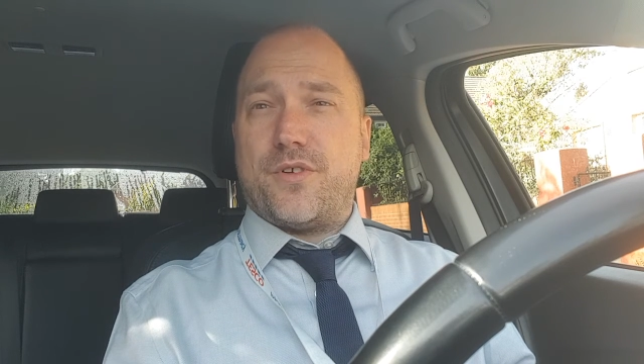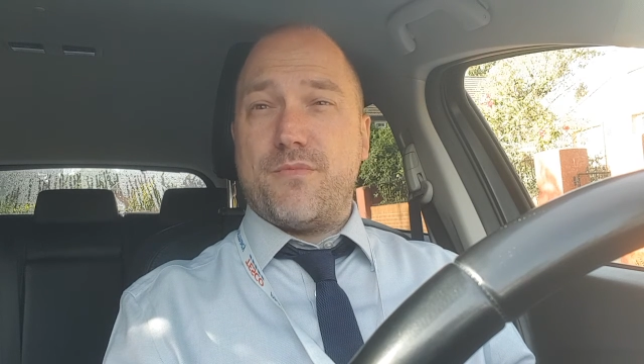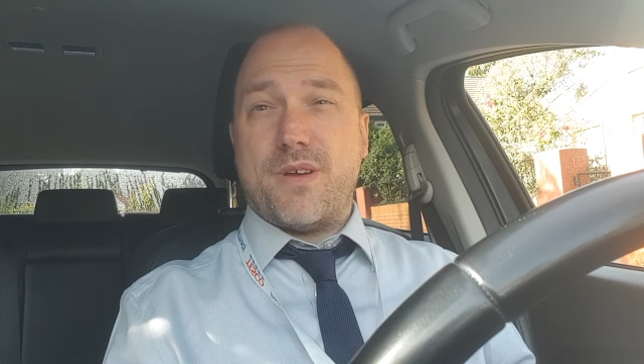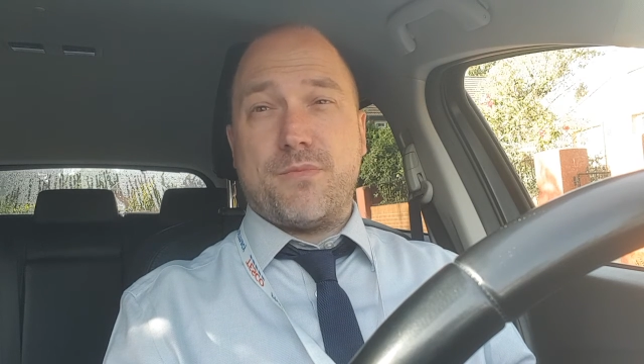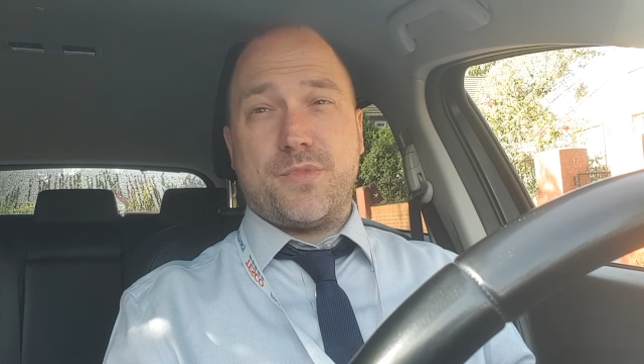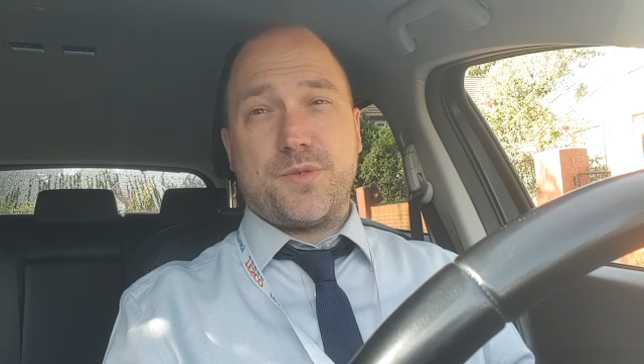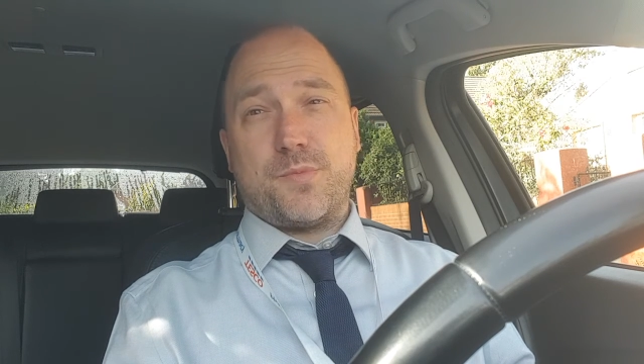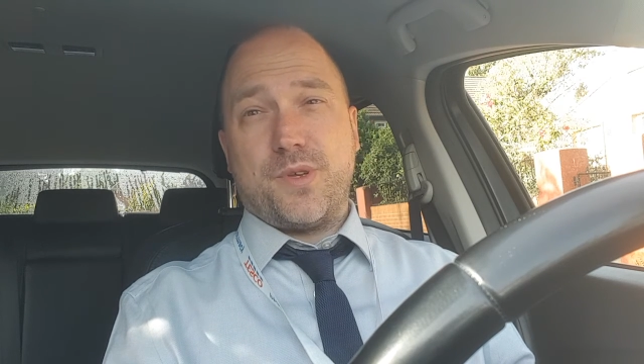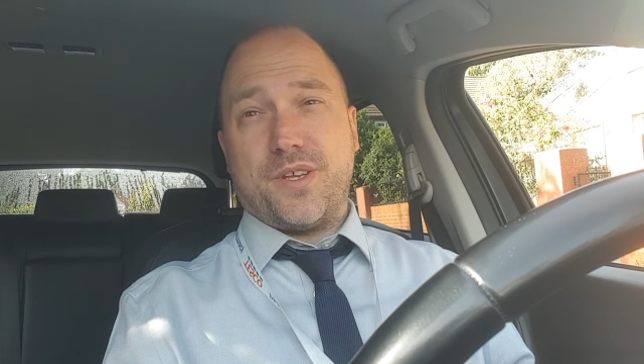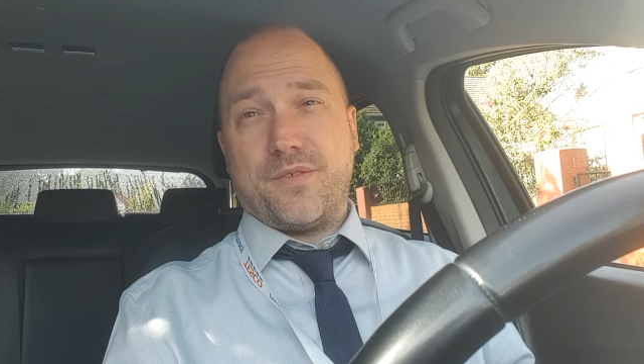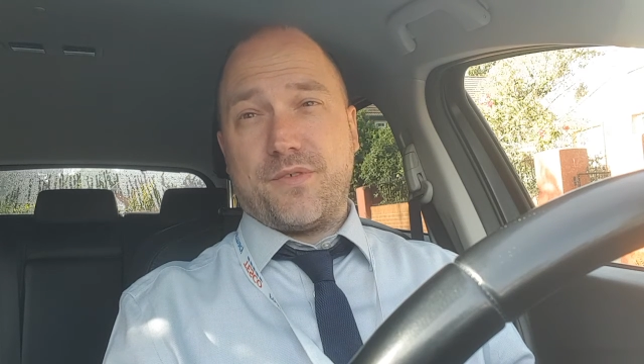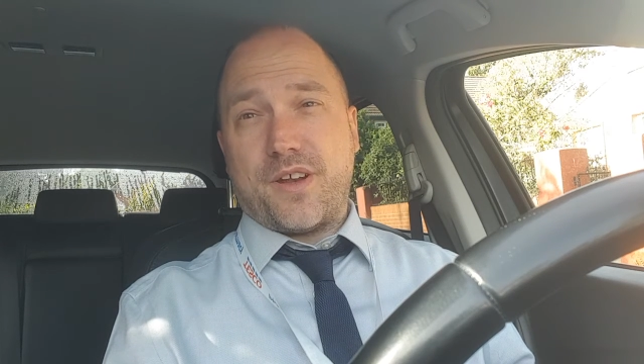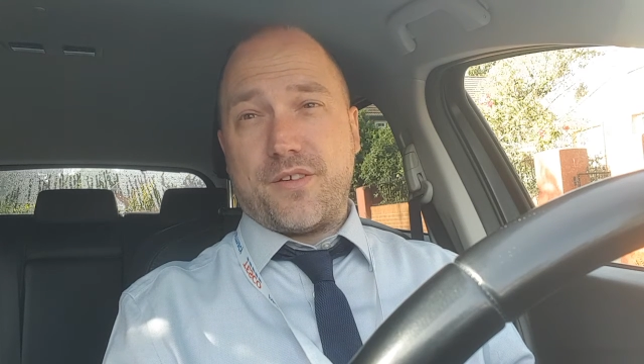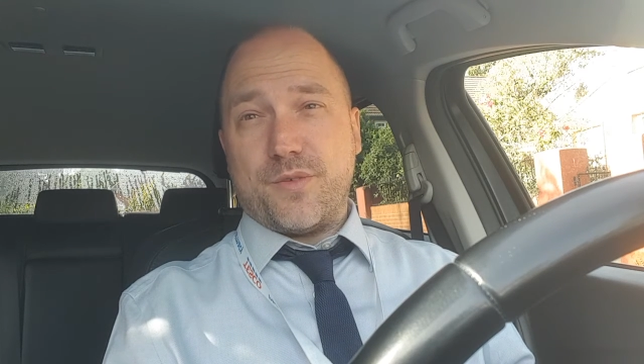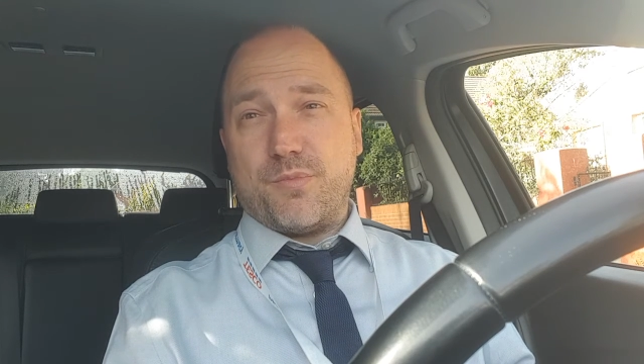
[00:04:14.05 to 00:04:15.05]
remembers
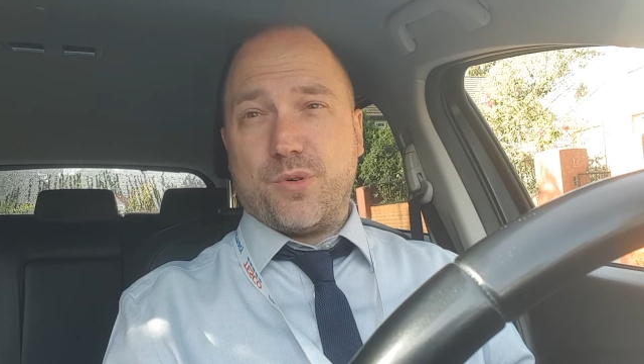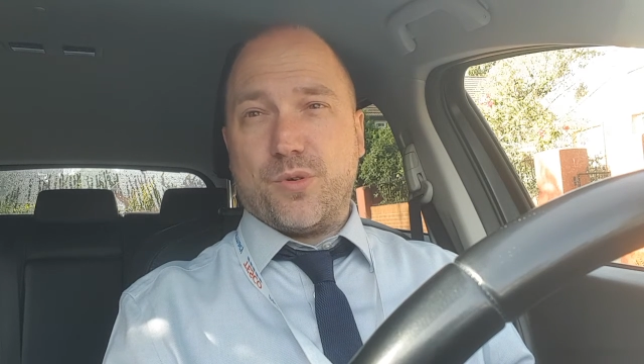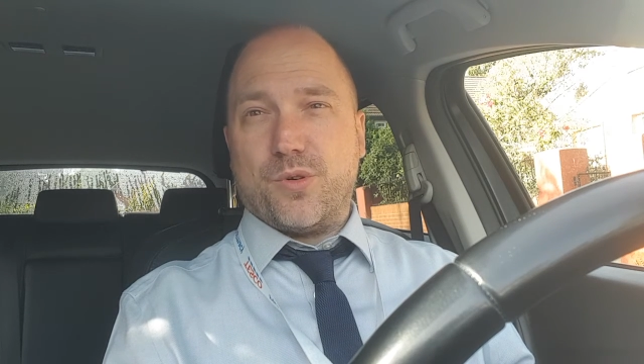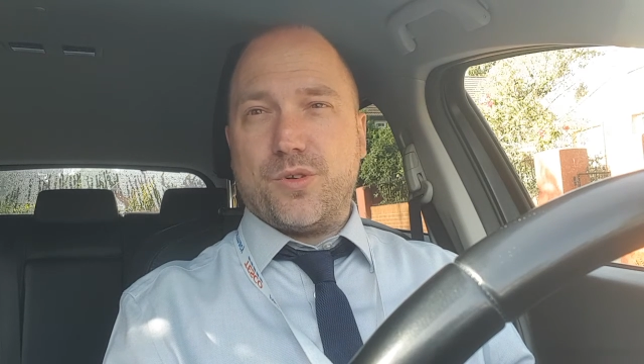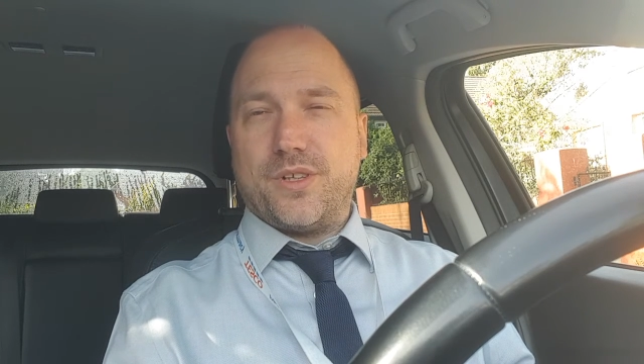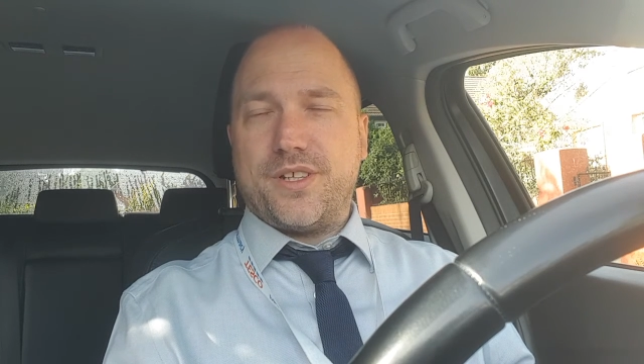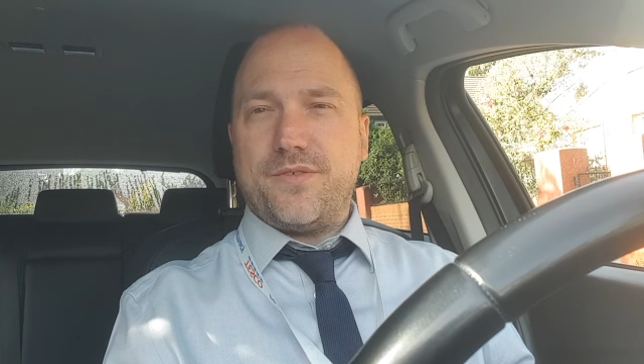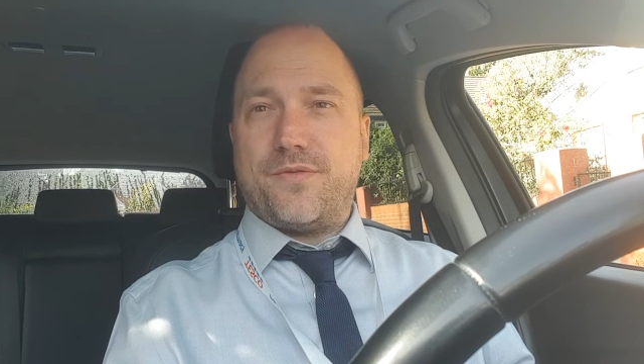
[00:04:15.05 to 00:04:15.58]
being very poorly,